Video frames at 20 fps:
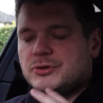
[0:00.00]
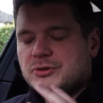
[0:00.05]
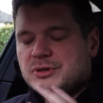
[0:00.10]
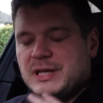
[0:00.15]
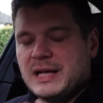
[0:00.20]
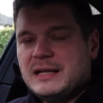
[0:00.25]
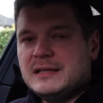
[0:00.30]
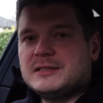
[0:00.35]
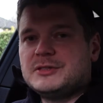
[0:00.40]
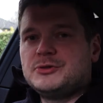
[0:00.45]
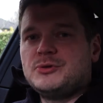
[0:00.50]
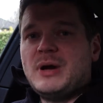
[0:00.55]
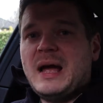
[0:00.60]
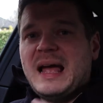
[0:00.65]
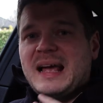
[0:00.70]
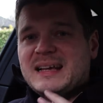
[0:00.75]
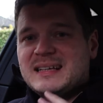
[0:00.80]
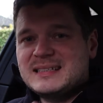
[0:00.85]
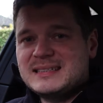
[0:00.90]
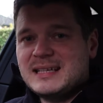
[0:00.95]
tells you
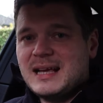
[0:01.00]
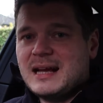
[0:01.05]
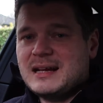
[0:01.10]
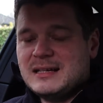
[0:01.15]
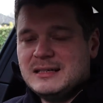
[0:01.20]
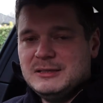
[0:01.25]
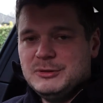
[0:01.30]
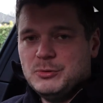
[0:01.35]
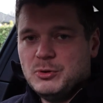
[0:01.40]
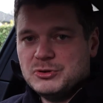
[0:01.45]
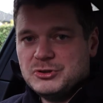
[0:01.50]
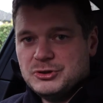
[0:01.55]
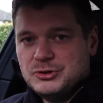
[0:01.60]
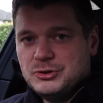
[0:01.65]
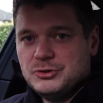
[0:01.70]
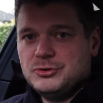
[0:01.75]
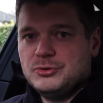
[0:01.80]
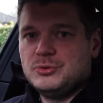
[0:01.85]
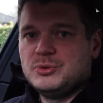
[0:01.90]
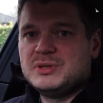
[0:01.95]
exactly what
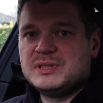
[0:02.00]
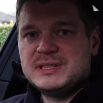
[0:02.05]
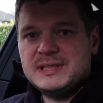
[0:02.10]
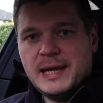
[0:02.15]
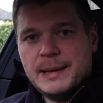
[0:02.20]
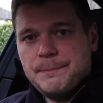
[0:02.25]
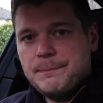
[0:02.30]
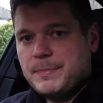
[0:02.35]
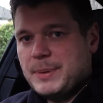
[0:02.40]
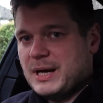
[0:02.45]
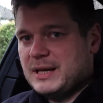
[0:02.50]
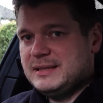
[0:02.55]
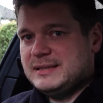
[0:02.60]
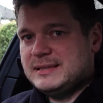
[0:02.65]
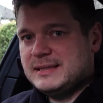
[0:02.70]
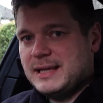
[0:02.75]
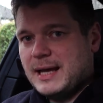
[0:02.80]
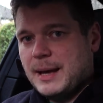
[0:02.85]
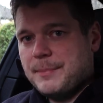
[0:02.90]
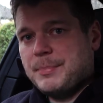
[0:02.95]
to do step by
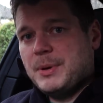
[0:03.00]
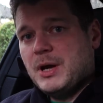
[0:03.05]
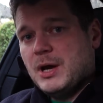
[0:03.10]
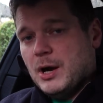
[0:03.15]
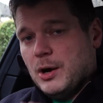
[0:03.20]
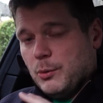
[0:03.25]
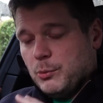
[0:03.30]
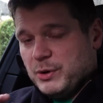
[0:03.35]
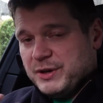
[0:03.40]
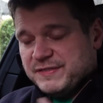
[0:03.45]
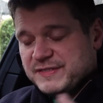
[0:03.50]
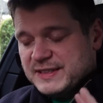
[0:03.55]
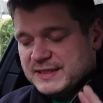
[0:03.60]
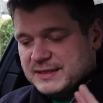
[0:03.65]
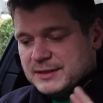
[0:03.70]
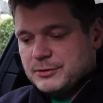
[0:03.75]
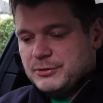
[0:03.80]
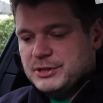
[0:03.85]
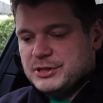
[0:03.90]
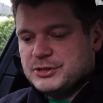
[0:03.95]
step with the
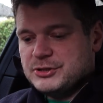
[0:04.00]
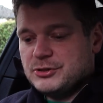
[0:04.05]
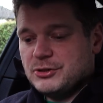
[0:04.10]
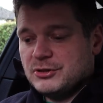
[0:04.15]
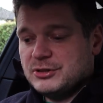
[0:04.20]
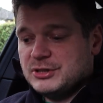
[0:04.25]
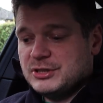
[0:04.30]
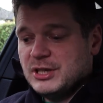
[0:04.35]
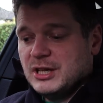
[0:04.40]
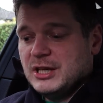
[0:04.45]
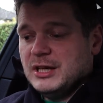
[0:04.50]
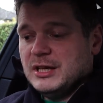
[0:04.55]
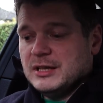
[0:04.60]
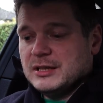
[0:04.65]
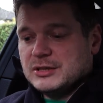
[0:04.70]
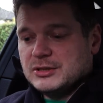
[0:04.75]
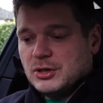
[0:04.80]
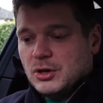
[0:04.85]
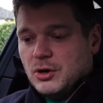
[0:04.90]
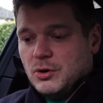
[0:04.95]
screenshots,
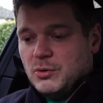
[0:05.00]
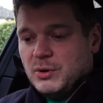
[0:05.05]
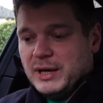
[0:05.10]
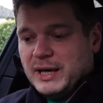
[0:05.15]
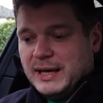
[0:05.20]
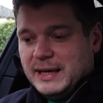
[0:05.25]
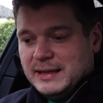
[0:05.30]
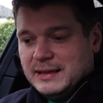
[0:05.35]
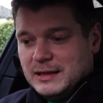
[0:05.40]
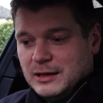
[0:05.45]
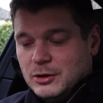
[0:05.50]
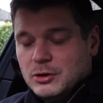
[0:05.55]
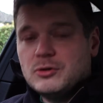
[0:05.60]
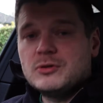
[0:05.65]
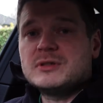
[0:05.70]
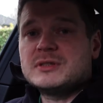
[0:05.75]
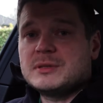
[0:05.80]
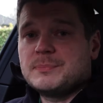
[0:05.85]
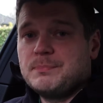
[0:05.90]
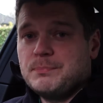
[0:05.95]
so it
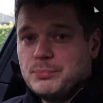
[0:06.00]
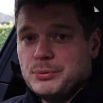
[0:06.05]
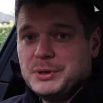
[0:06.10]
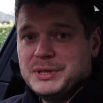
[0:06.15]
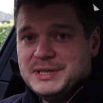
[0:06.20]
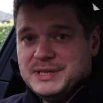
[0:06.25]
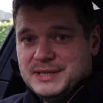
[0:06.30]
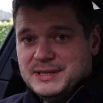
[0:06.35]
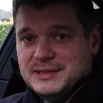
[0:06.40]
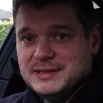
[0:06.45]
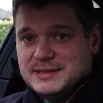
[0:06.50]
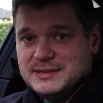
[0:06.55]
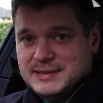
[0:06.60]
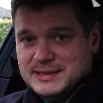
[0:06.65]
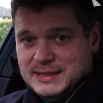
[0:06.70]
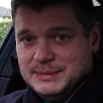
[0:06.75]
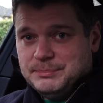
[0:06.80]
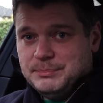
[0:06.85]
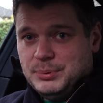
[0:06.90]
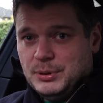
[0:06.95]
looks pretty
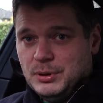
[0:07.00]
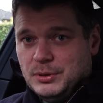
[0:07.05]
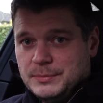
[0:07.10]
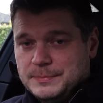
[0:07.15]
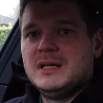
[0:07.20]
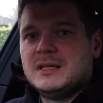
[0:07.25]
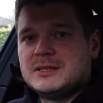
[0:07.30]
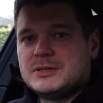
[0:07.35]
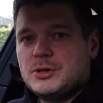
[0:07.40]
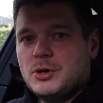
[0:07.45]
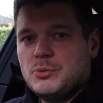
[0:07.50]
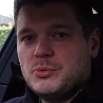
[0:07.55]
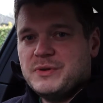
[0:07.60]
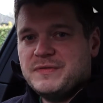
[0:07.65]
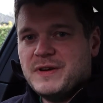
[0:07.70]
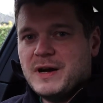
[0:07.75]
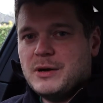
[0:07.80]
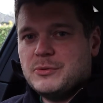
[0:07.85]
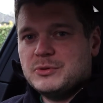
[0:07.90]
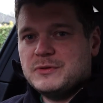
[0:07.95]
simple. So
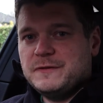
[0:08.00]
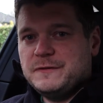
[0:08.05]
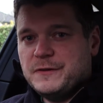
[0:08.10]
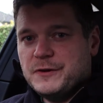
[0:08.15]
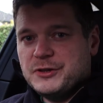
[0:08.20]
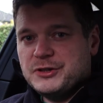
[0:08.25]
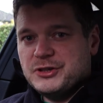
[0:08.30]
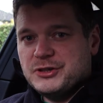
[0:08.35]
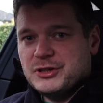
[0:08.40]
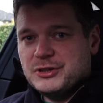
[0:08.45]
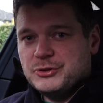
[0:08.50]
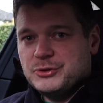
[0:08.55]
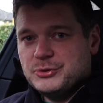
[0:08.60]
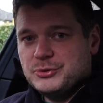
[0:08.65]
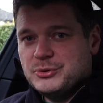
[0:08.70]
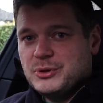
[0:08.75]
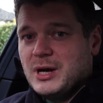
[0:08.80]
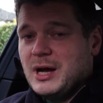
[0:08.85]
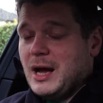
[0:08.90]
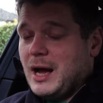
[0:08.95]
without further
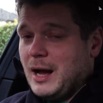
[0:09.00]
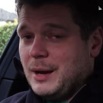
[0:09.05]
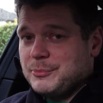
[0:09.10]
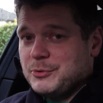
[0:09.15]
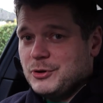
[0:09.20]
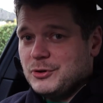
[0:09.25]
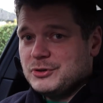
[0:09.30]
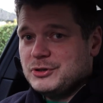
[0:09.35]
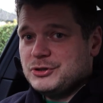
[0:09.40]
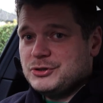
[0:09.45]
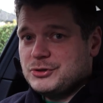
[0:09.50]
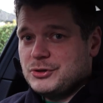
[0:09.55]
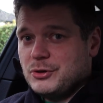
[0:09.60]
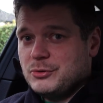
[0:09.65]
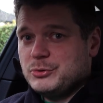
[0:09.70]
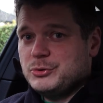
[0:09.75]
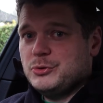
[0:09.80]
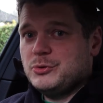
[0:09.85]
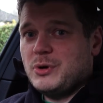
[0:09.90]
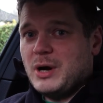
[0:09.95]
ado, I'm going to
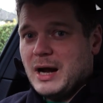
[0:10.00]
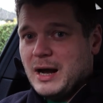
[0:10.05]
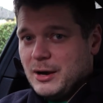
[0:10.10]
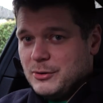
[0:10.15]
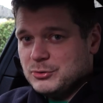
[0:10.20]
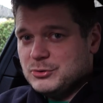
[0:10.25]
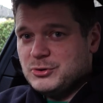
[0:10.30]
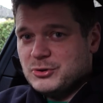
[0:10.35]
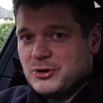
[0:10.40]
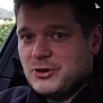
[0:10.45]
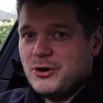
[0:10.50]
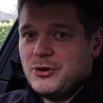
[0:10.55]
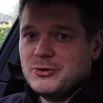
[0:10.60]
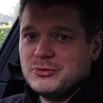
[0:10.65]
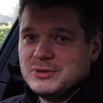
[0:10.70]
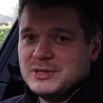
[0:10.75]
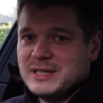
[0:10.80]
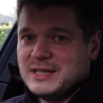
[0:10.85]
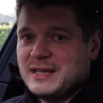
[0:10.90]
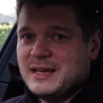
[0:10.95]
show you how to
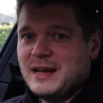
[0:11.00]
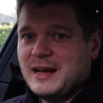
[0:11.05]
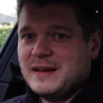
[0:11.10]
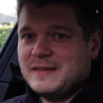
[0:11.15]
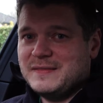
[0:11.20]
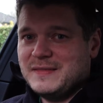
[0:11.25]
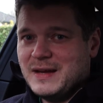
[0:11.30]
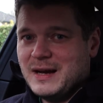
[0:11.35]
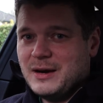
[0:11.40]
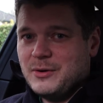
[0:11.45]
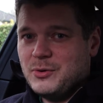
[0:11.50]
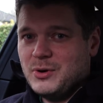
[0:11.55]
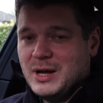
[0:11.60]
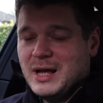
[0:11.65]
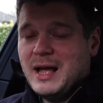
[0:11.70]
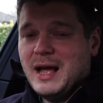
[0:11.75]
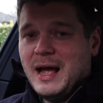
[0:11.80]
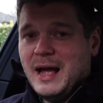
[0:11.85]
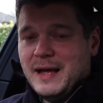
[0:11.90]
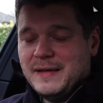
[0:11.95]
code the car now,
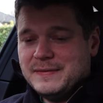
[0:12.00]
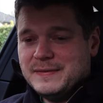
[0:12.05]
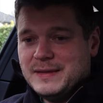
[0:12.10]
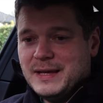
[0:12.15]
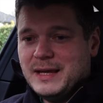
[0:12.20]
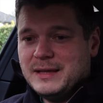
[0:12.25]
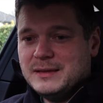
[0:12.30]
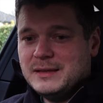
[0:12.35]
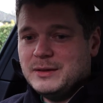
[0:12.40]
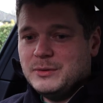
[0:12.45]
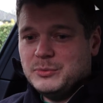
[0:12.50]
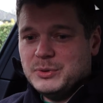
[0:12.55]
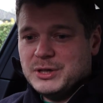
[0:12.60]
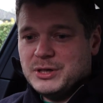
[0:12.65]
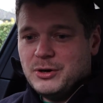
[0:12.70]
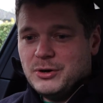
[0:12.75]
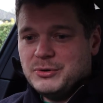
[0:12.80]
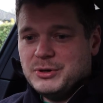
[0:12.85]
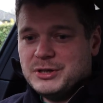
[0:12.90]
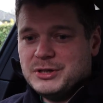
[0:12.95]
and then we're
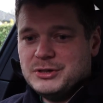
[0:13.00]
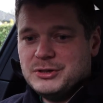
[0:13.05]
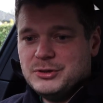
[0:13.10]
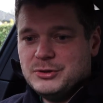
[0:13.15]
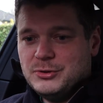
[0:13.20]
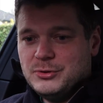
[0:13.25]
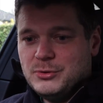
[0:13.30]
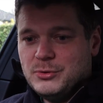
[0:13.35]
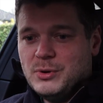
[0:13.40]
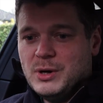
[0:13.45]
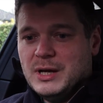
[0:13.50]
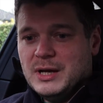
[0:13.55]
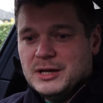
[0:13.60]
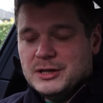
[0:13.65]
going to